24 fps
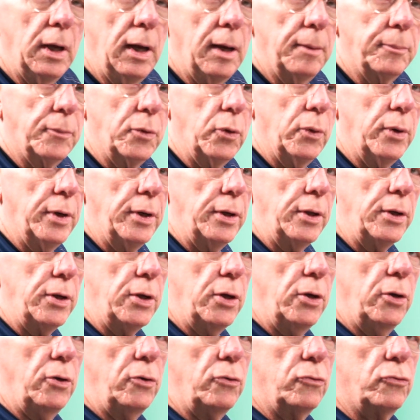I'm going to
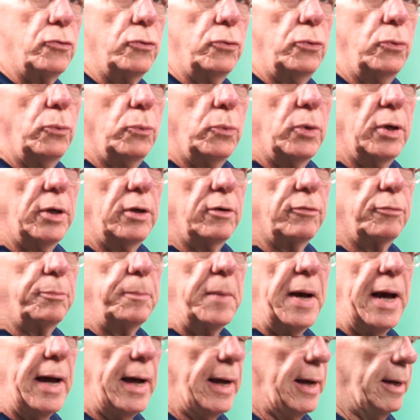use one of
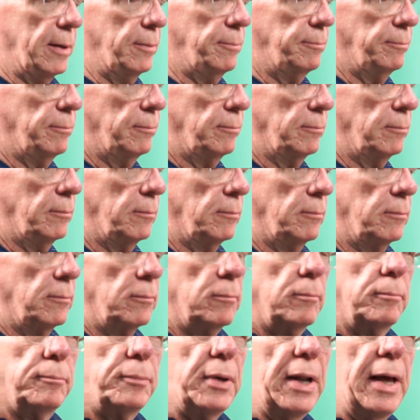my
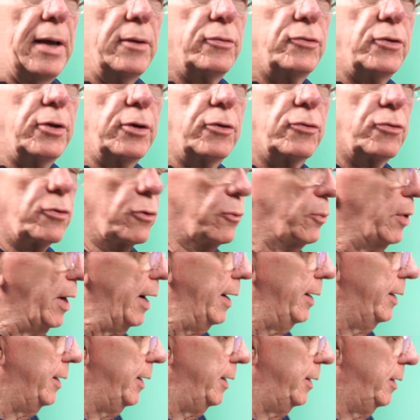plastic
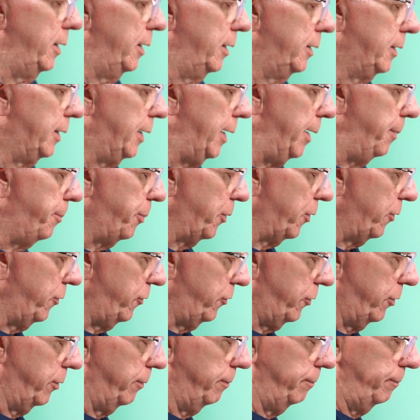serrated
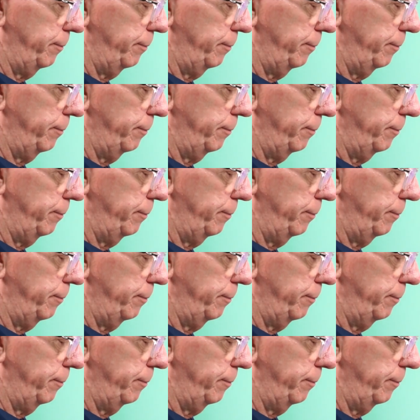keepers.